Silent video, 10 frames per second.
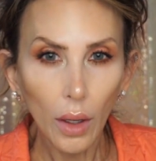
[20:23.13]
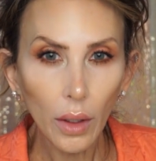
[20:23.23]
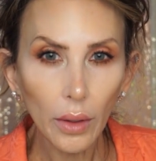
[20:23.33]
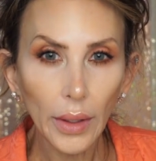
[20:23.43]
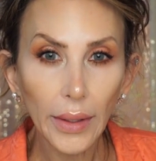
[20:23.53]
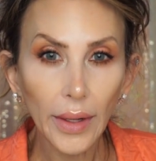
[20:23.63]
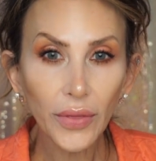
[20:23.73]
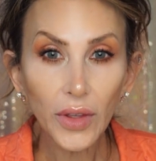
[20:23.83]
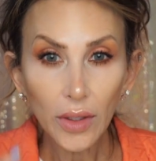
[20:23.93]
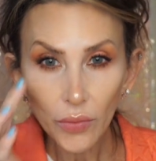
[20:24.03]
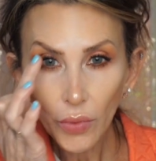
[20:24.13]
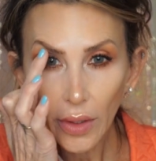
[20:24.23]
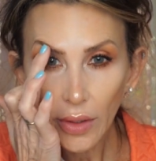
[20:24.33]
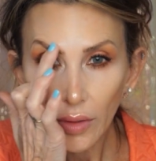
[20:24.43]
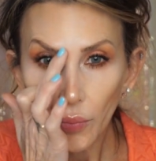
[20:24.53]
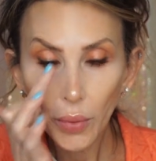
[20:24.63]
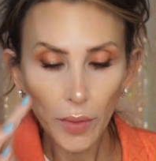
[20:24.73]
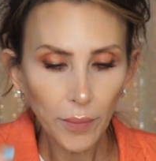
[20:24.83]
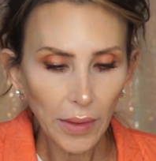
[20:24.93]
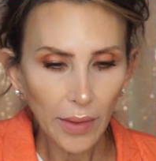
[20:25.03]
Alright, I think I'm ready to
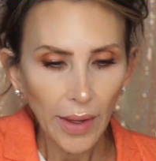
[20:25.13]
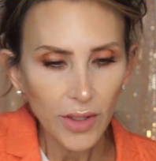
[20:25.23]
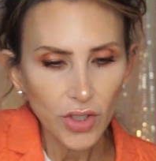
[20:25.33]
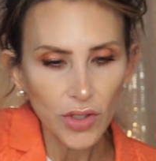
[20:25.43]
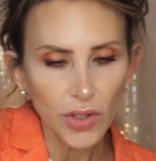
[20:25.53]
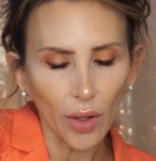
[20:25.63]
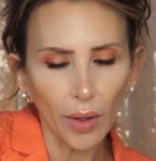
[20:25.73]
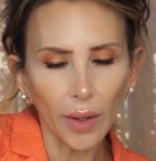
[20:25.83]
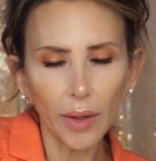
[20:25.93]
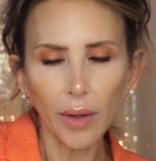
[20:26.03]
put my lashes on.